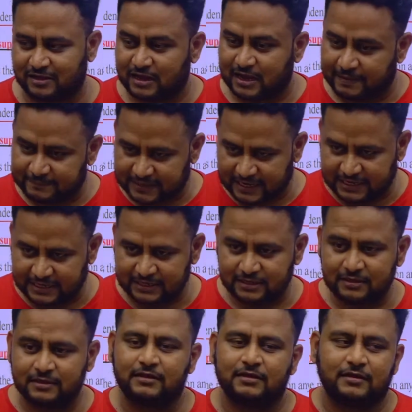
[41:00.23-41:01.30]
I am telling
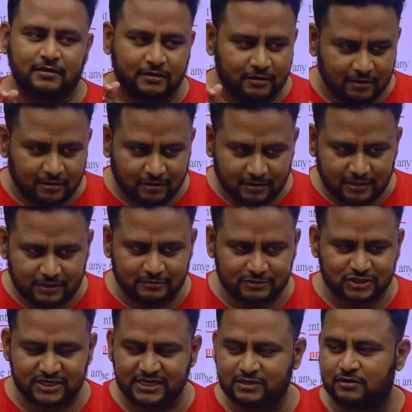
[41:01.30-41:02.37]
you should
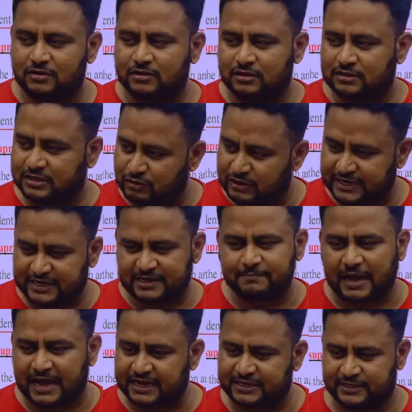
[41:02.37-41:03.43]
eat, you are eating
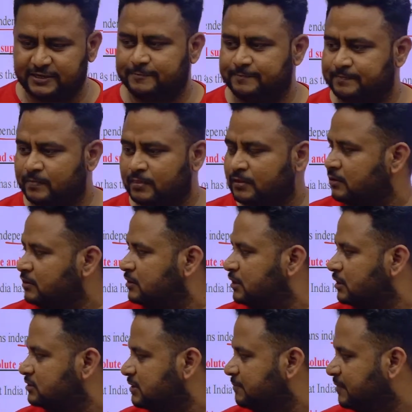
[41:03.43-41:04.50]
Maggie.
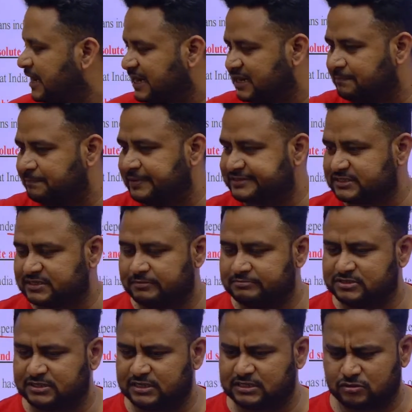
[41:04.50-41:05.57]
Some random person comes and
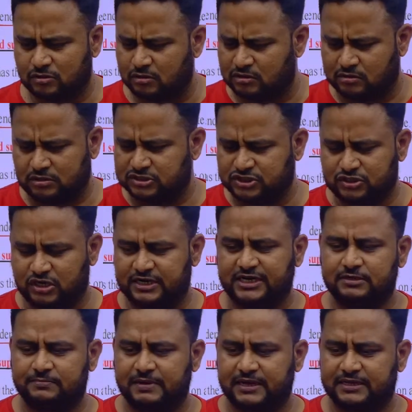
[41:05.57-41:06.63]
tells, no, you should not eat
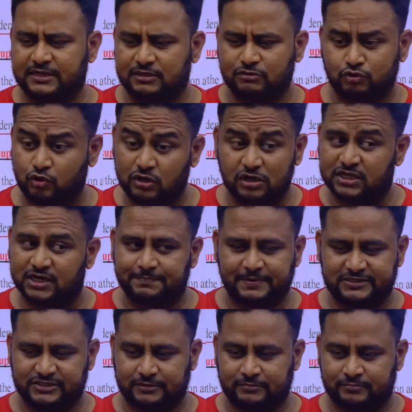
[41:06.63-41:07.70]
Maggie. You don't know that
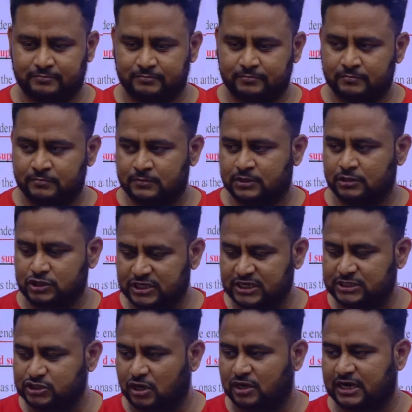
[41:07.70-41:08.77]
person. You should eat
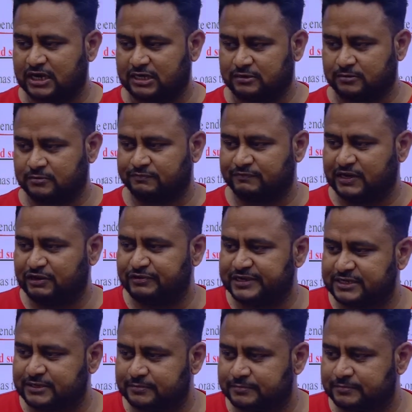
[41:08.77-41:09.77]
chocolate. Will you eat?